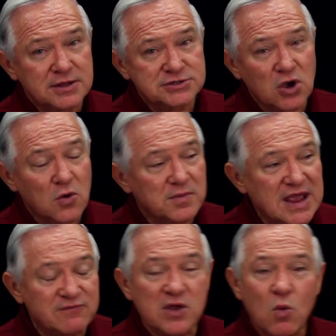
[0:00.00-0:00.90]
So
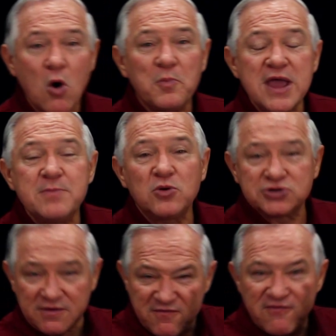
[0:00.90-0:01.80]
if we want people
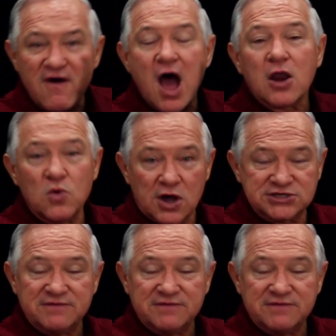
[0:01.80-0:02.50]
to follow us,